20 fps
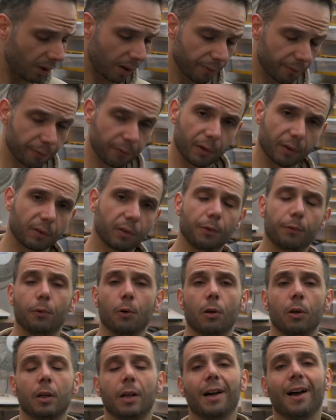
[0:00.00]
first of
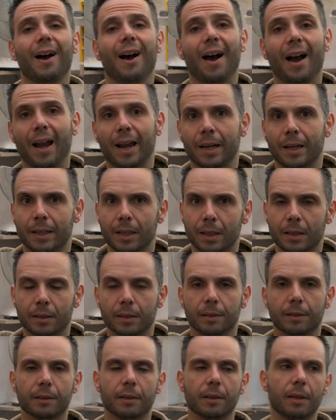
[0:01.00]
all, I
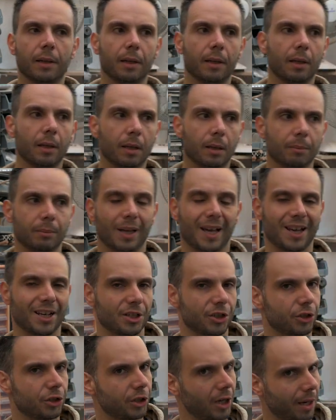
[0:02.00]
needed a
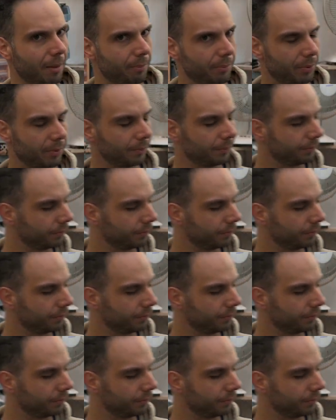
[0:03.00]
shape